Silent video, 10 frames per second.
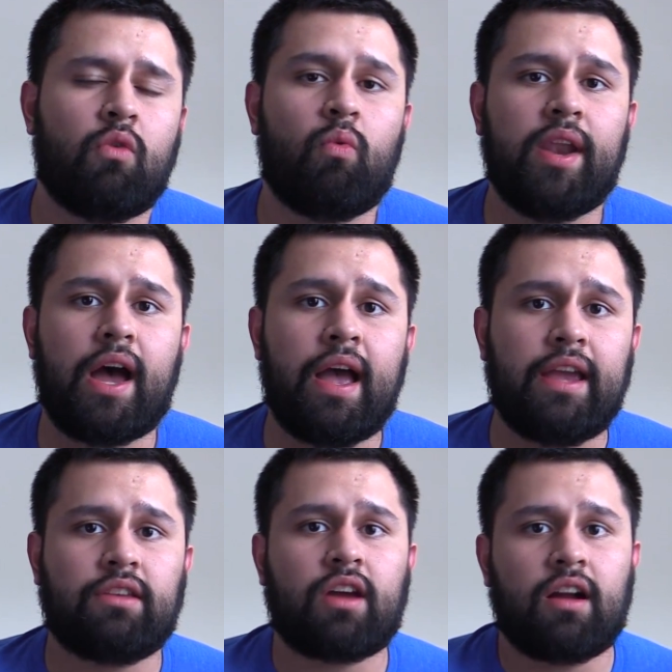When
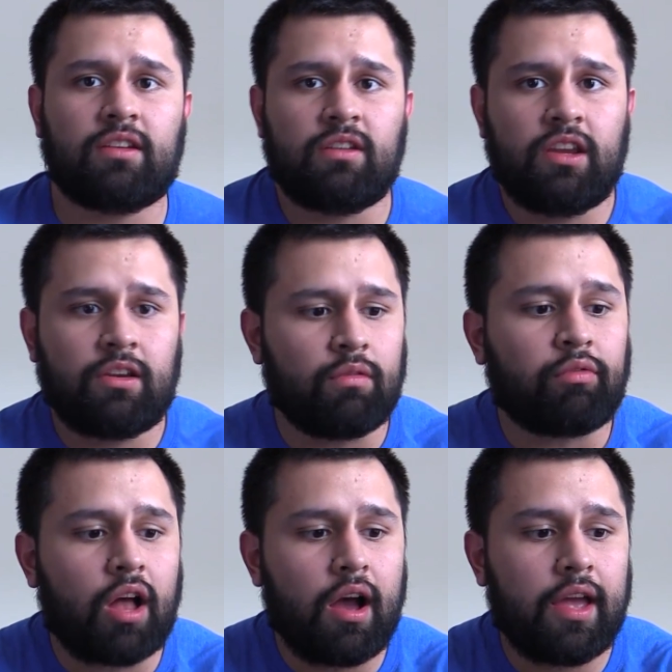I talked to Nicu
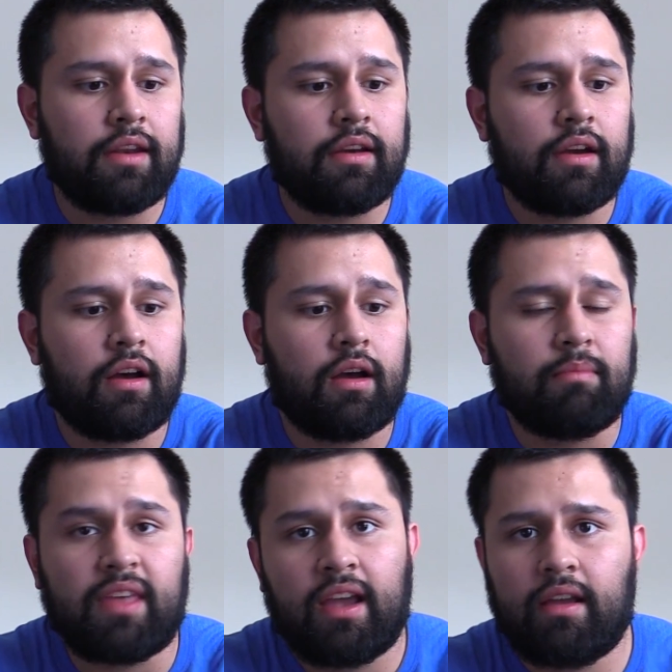Vlad,
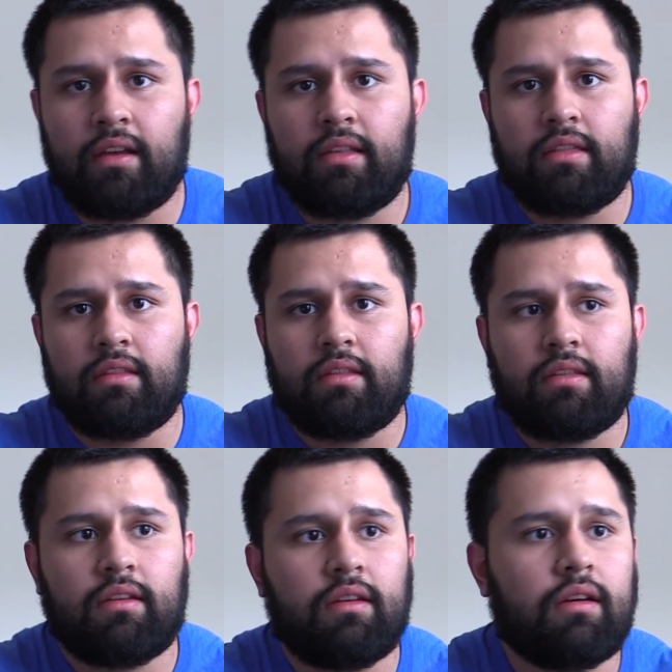um, the,
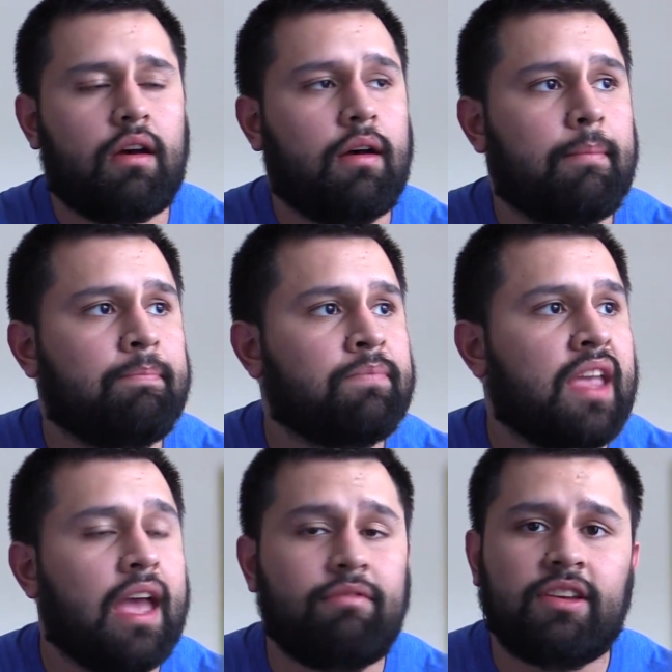the um,
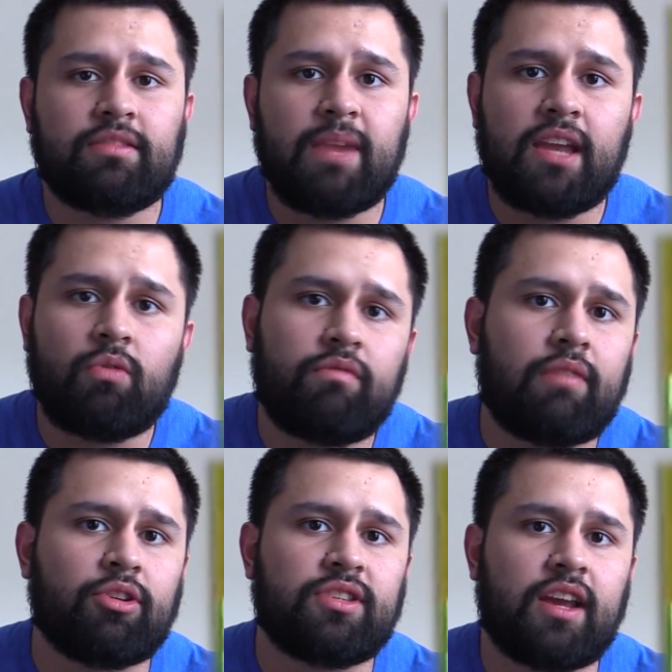heaviest man to have
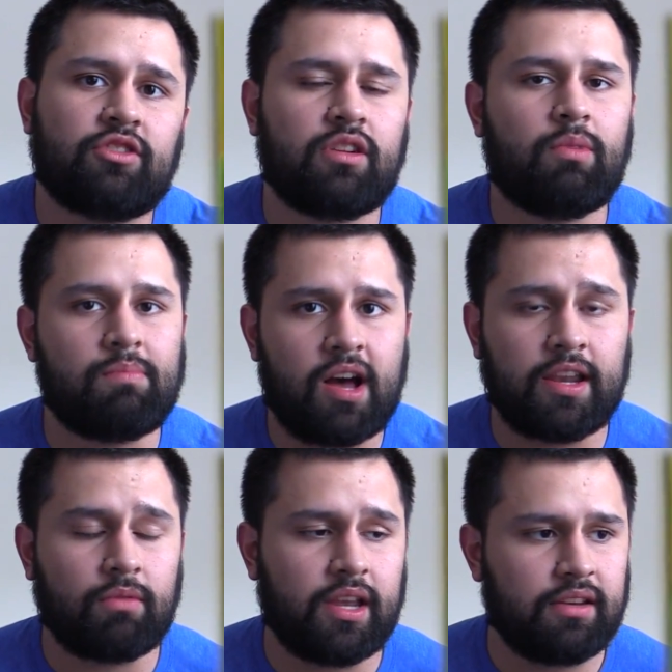ever snatched double
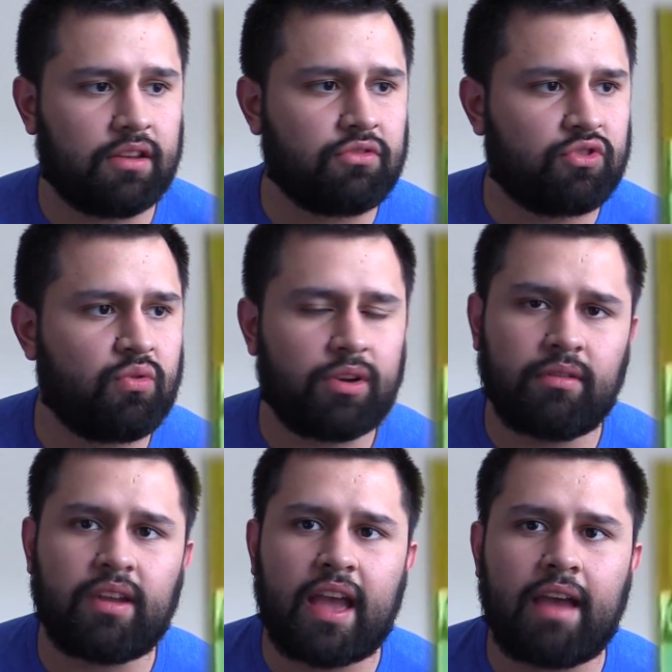body weight, he did 200
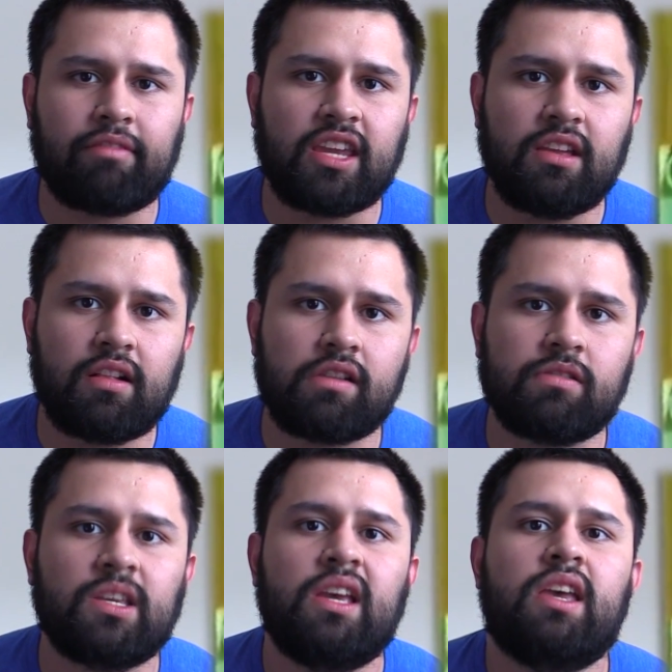and a half
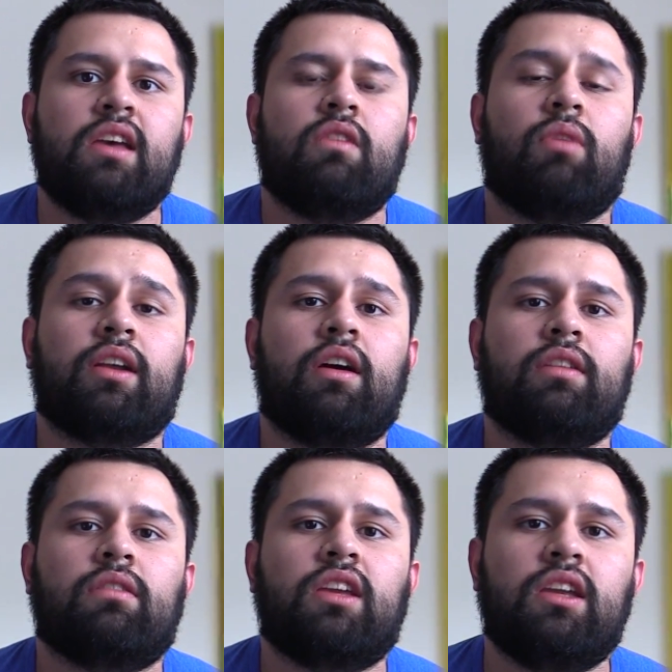kilos, weighing
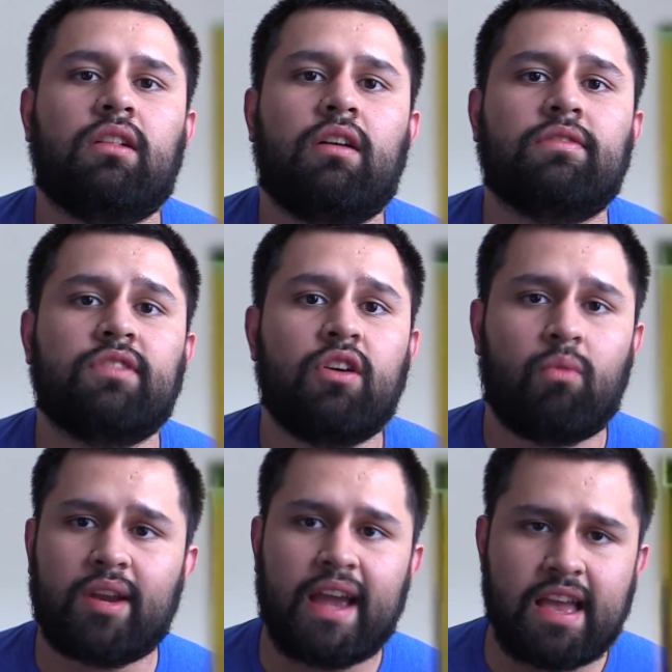100 kilos.
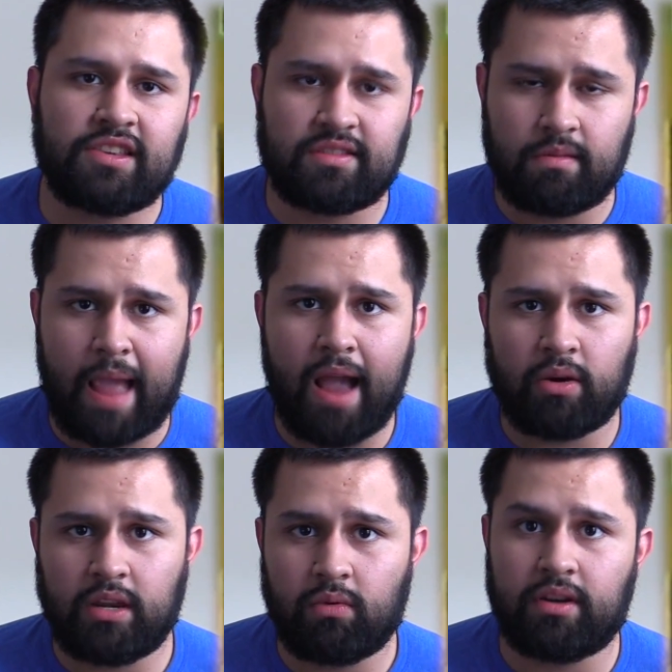When I asked him how
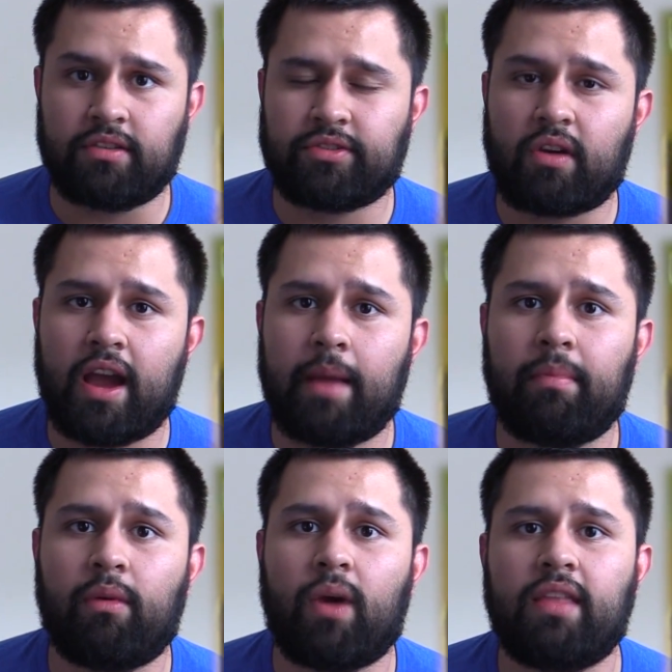he would
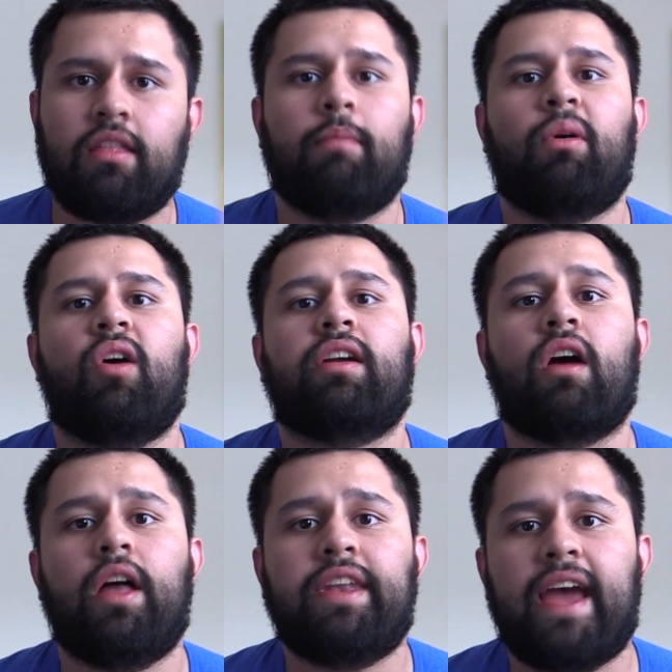describe the way that the bar
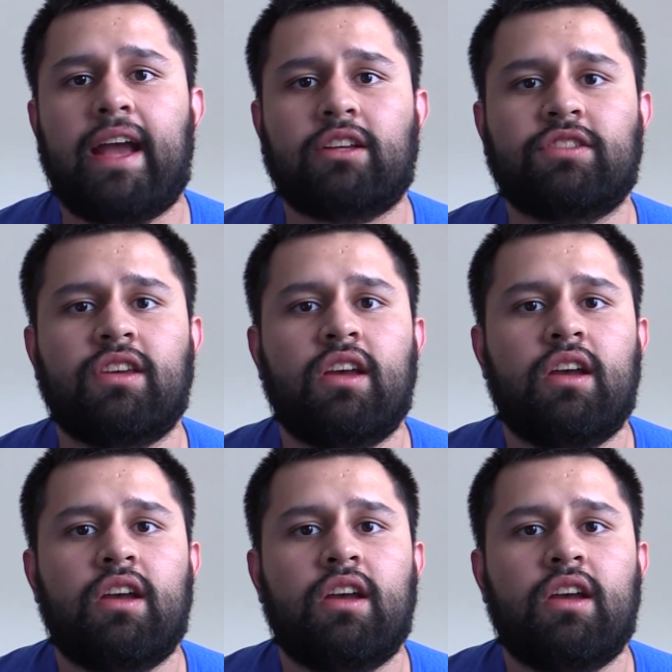contacts